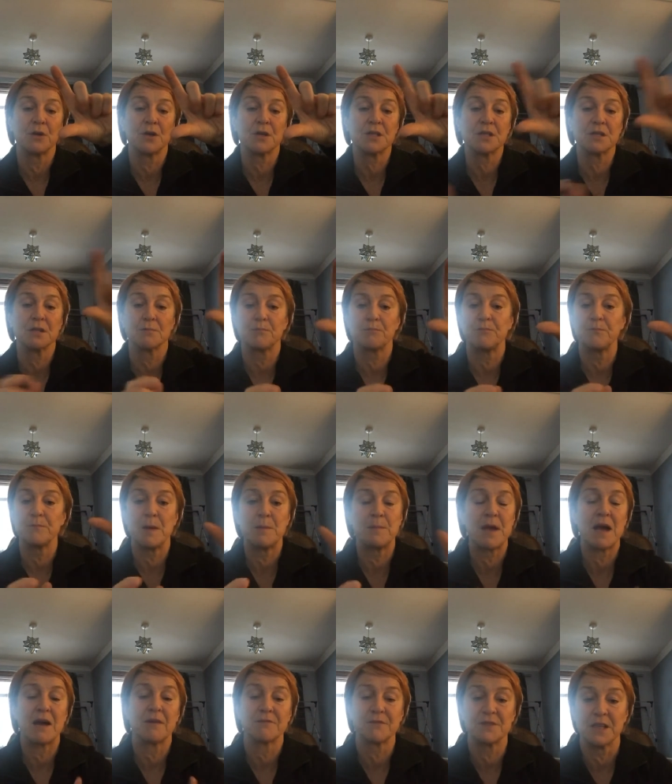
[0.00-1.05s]
hour to
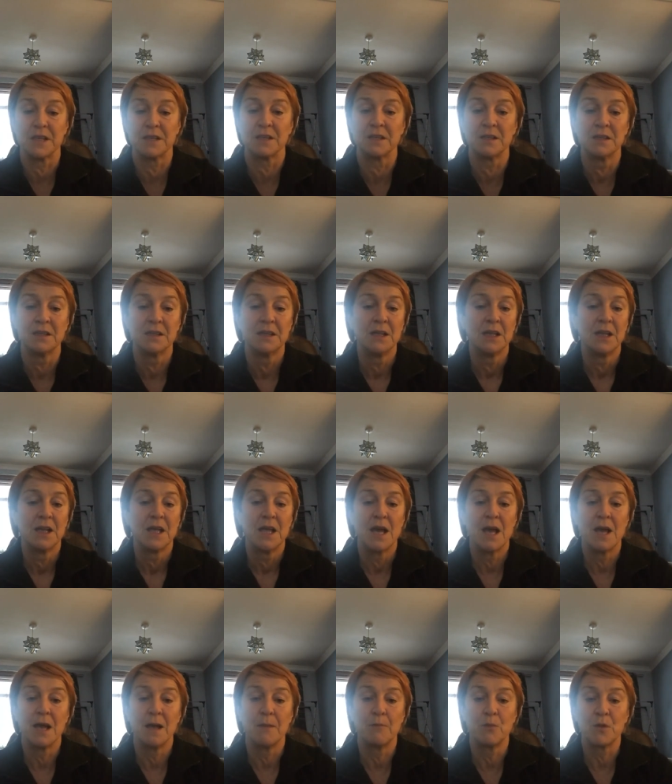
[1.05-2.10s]
maybe have dinner
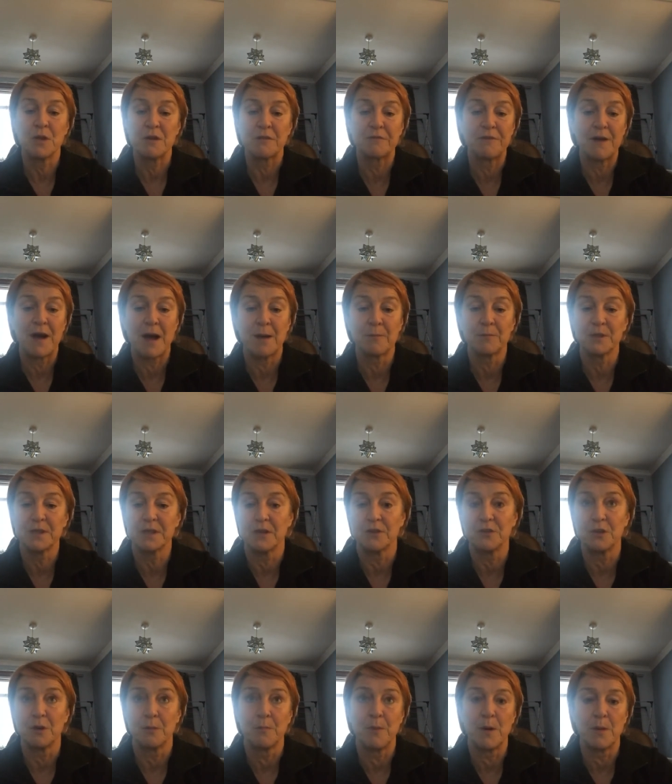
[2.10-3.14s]
um, with your family or
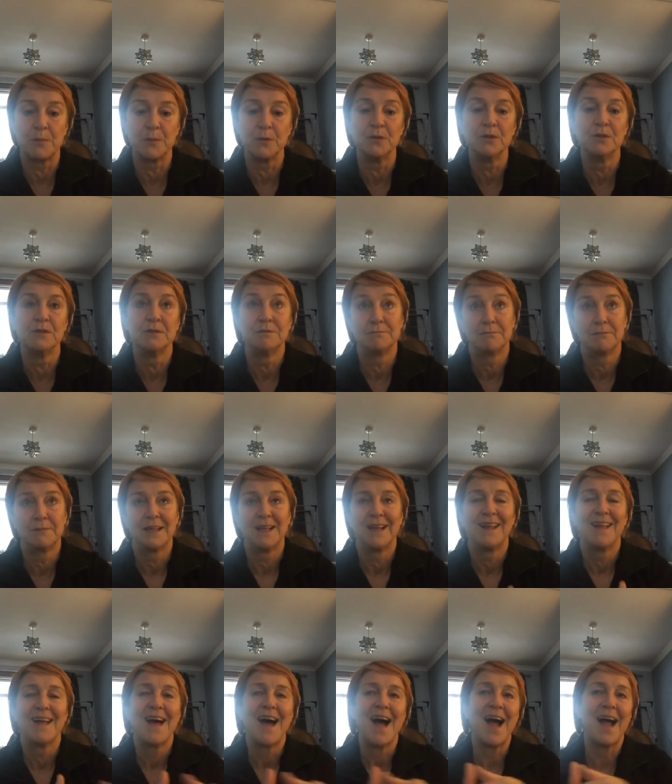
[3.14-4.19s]
your bubble.
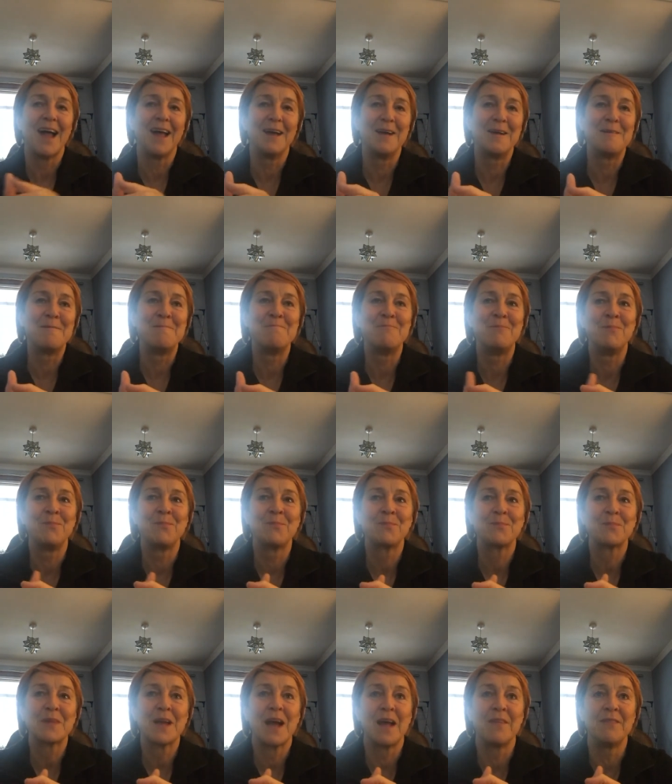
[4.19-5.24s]
Um,
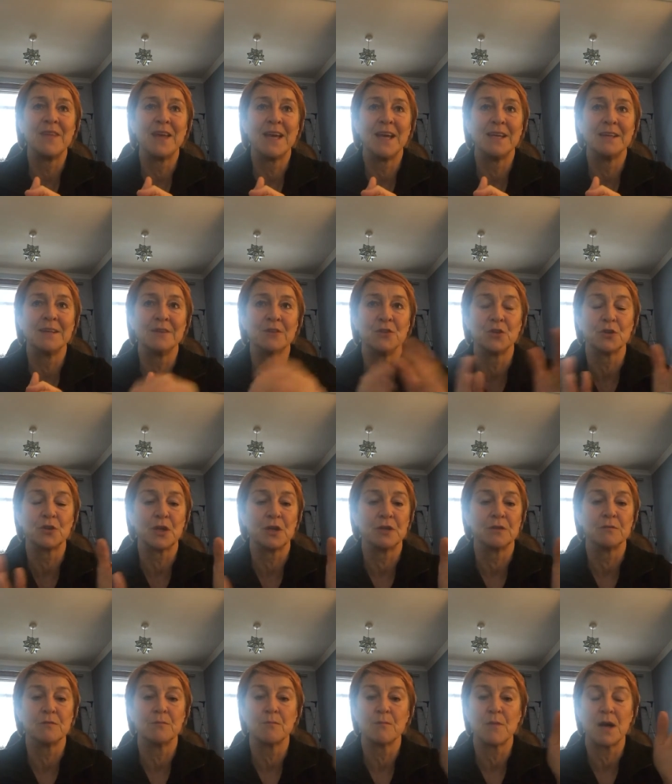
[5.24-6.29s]
and then you
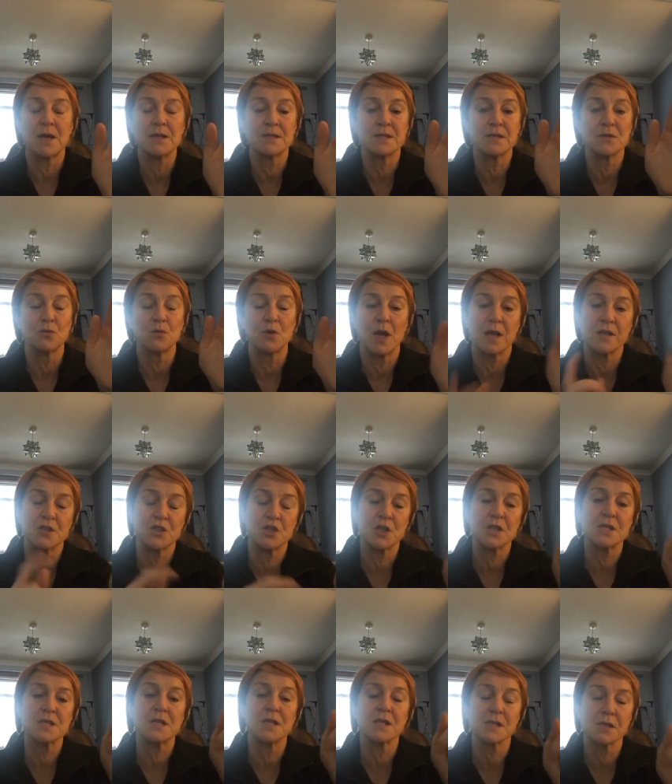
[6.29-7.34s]
can so it's
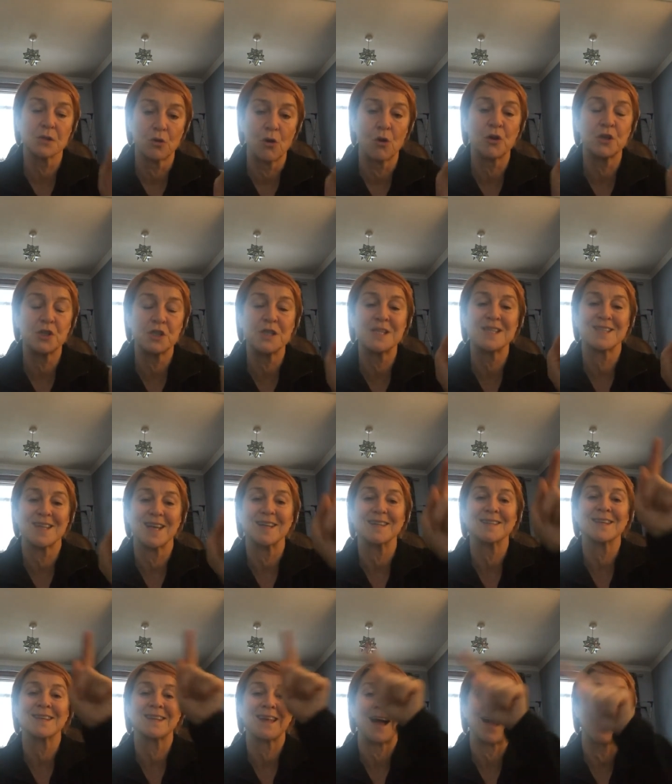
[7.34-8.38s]
just as long as you stick
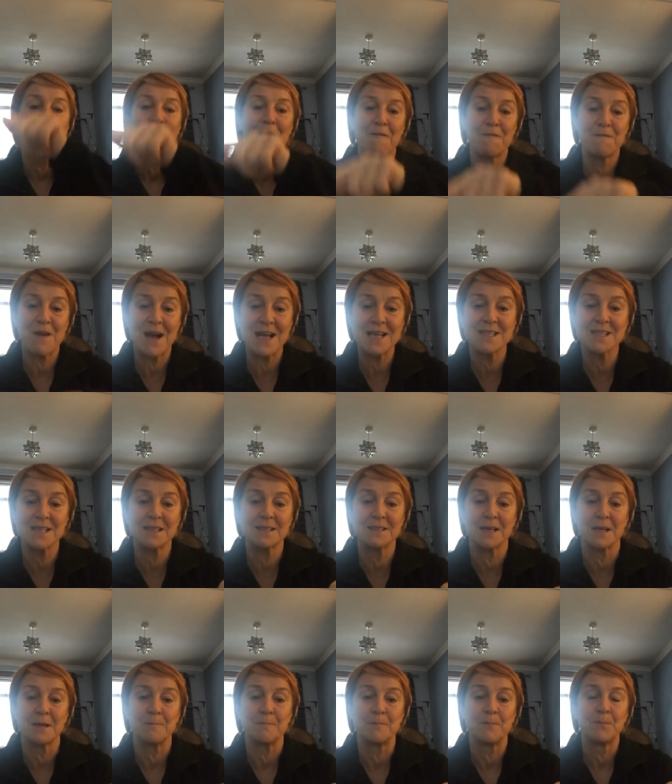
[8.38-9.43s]
to that fasting
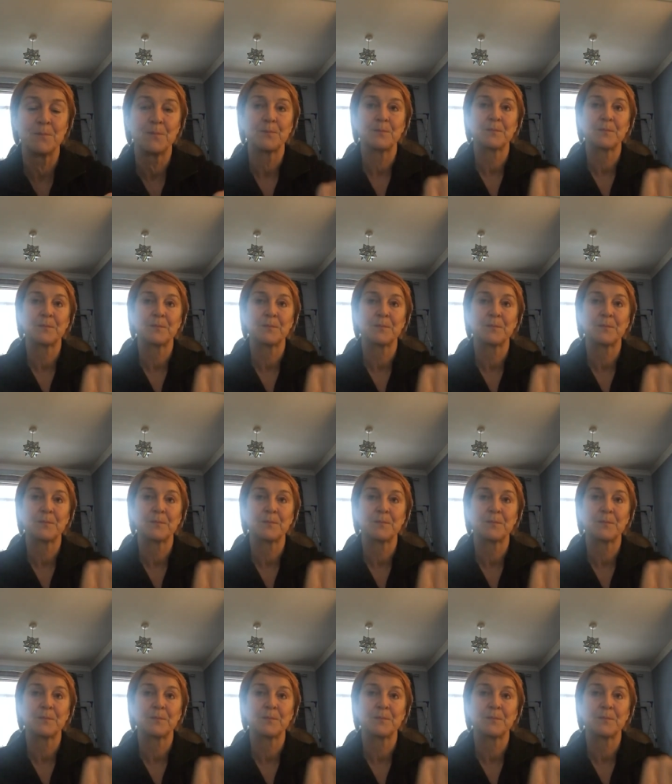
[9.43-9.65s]
time